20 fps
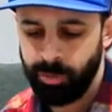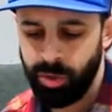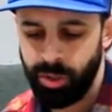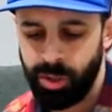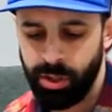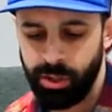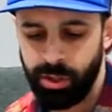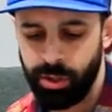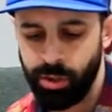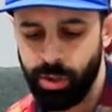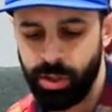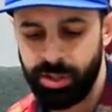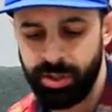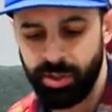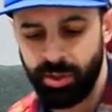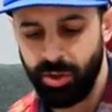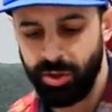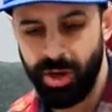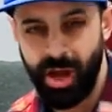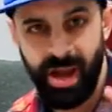You can do it
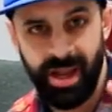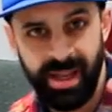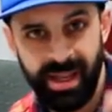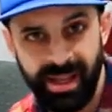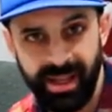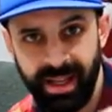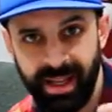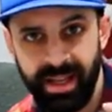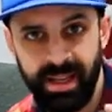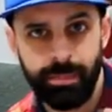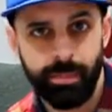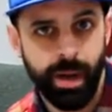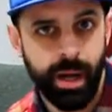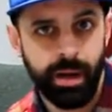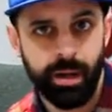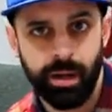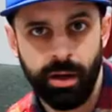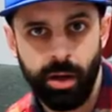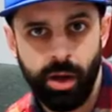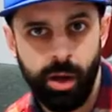so you're not hitting any
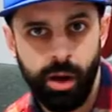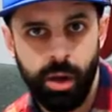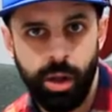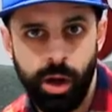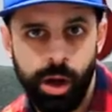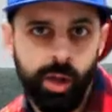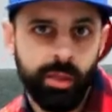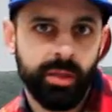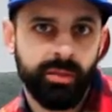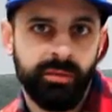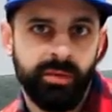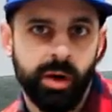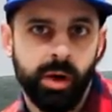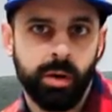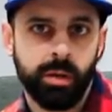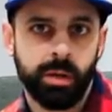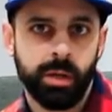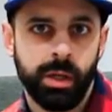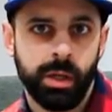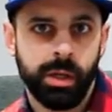button at all on the
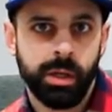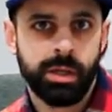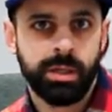phone